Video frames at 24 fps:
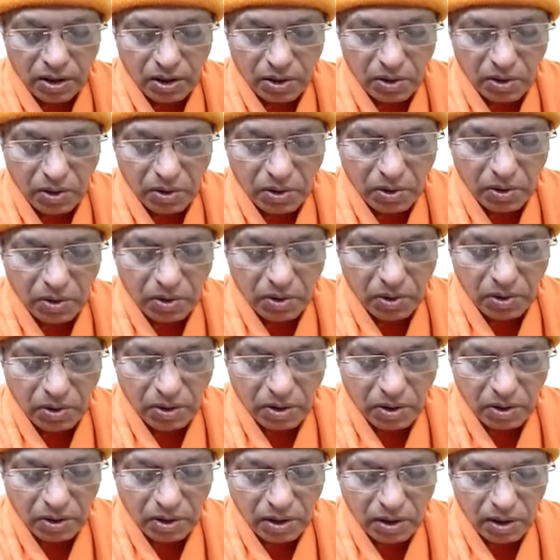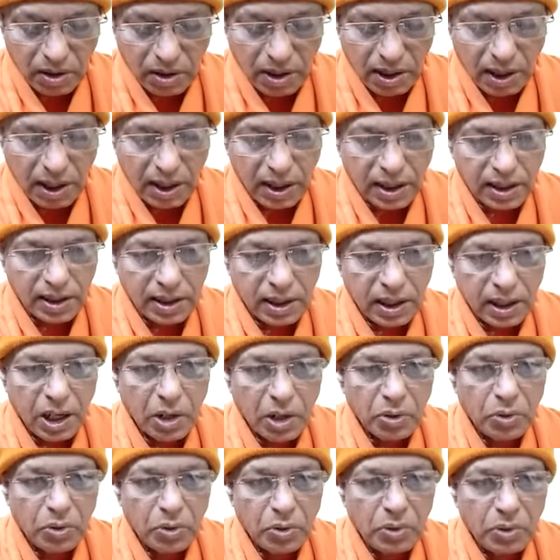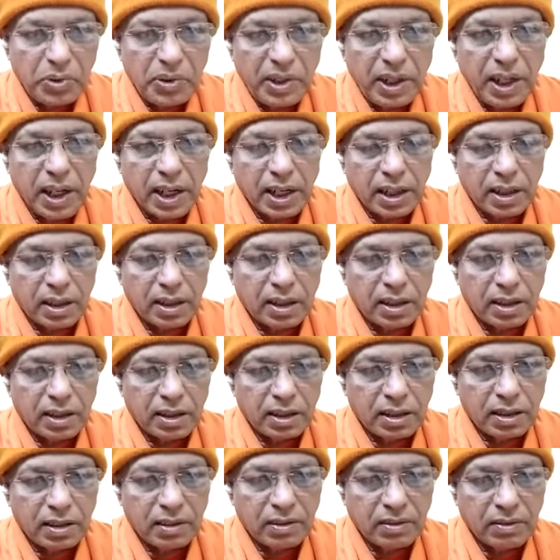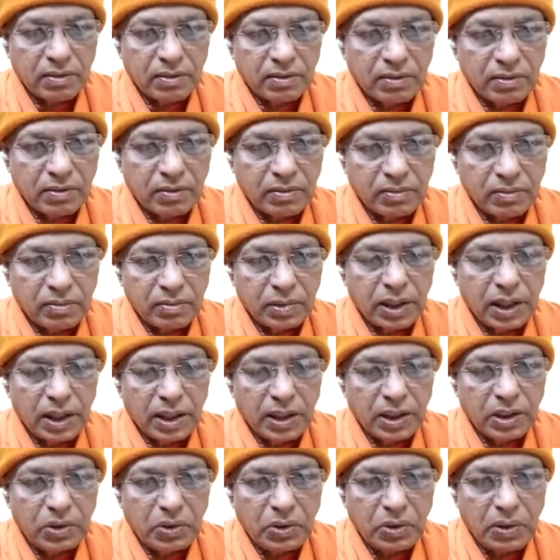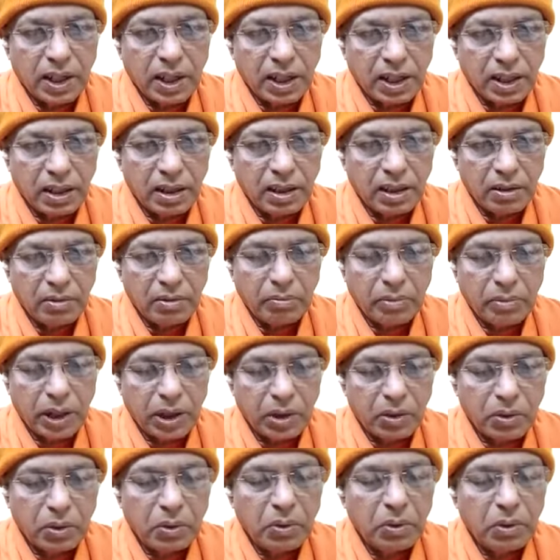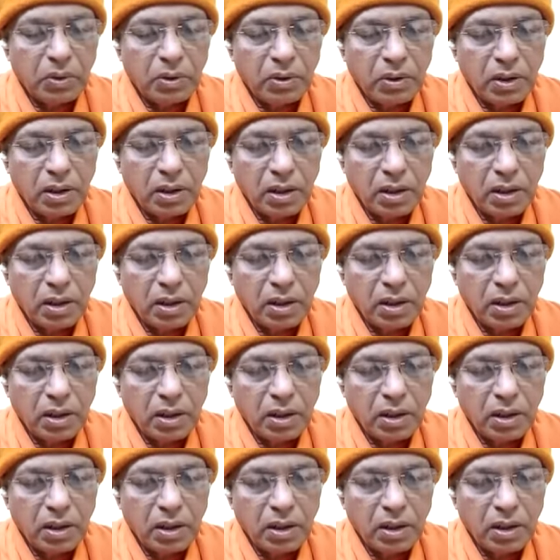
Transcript: So reaction, how you react? that is your hand, make you